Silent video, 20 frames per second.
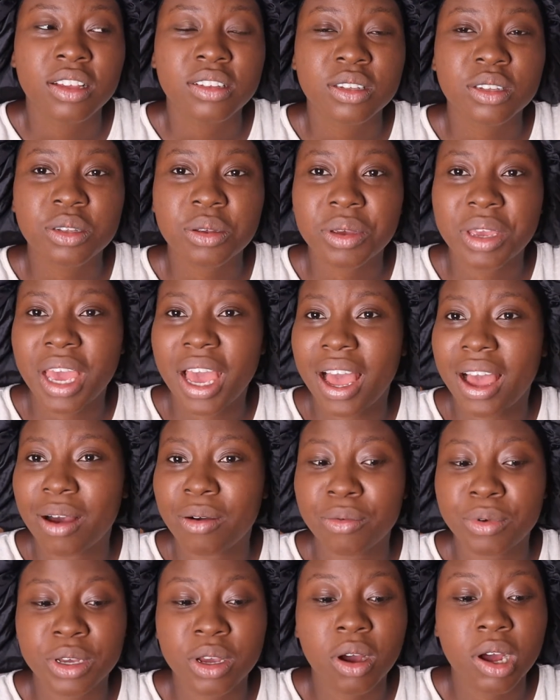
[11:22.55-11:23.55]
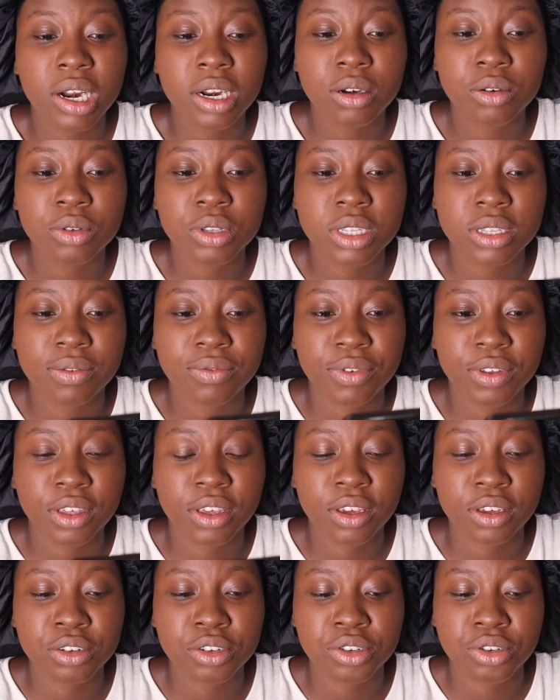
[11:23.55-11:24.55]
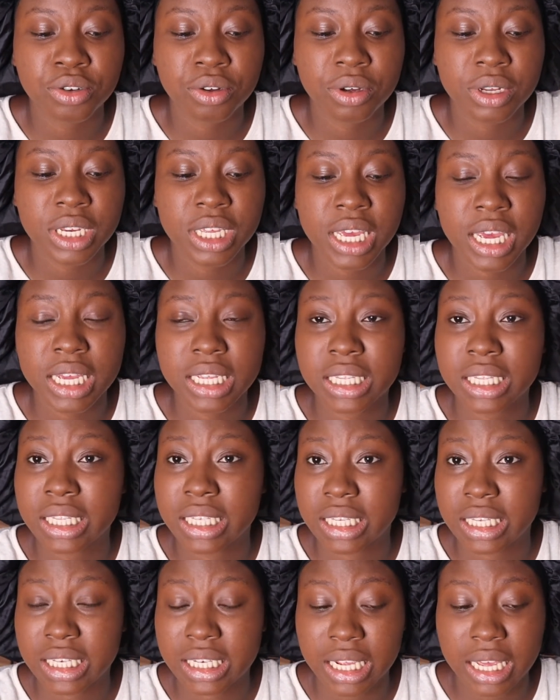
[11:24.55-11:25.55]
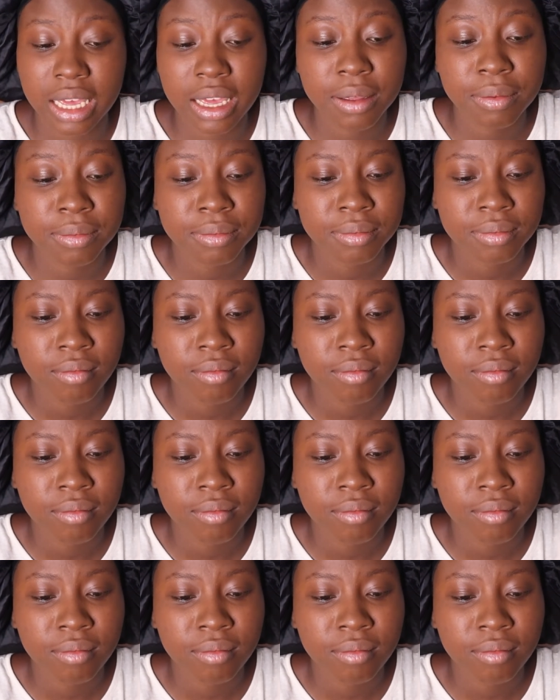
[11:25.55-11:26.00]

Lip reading: So yeah, we got a notification yesterday.